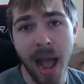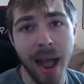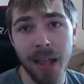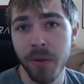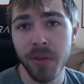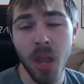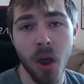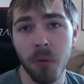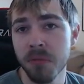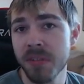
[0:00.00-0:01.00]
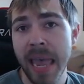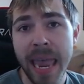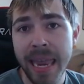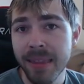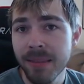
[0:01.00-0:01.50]
I don't even know,
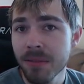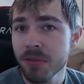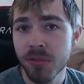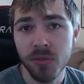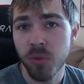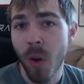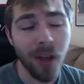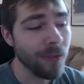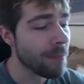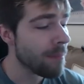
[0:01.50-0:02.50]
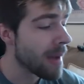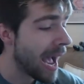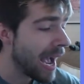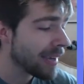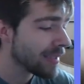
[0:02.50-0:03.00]
10, 12
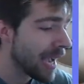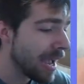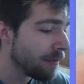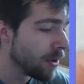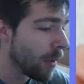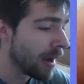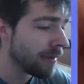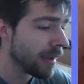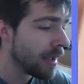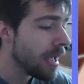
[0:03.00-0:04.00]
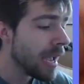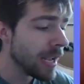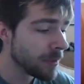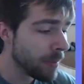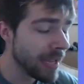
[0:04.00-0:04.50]
max? I have no idea.
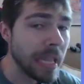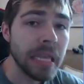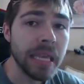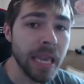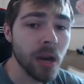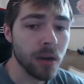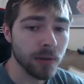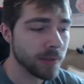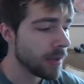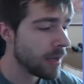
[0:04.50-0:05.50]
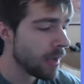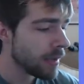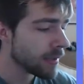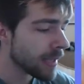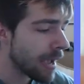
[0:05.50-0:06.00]
It's been years
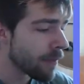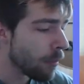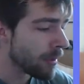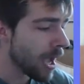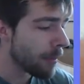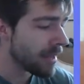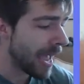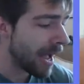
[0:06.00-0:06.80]
since I've opened up an